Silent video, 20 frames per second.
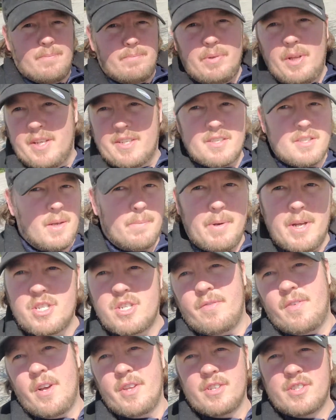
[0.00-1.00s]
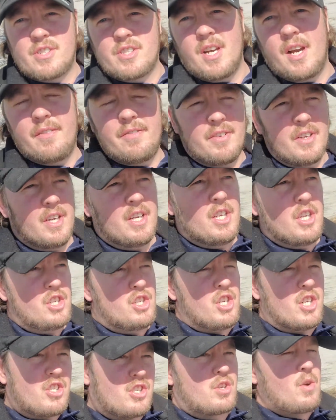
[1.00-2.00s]
plus a bunch of other stuff,
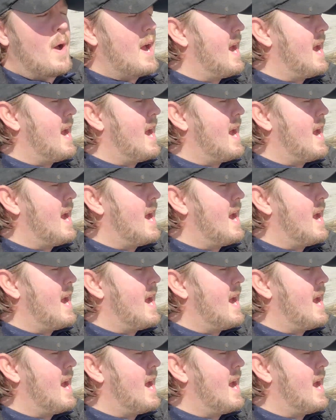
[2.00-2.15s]
just so I